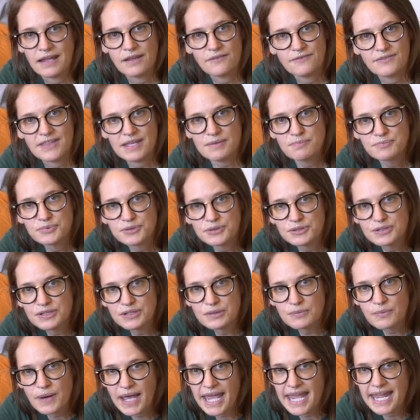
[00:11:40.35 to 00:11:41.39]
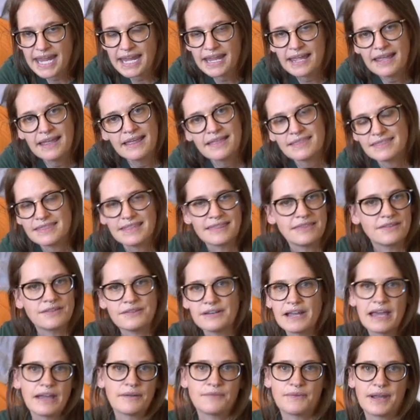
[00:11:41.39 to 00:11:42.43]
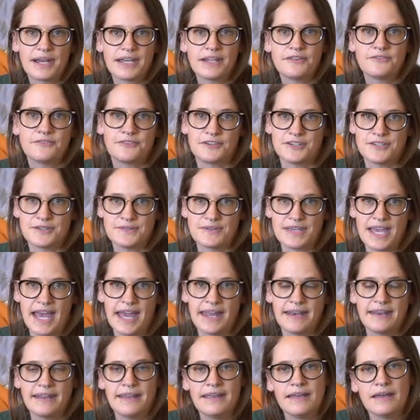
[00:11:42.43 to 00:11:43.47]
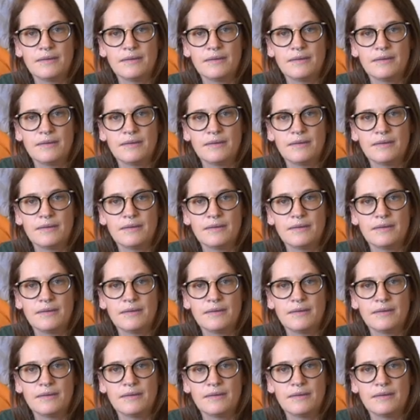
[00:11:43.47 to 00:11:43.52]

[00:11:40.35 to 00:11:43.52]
If they pull away, then they're not ready for you yet.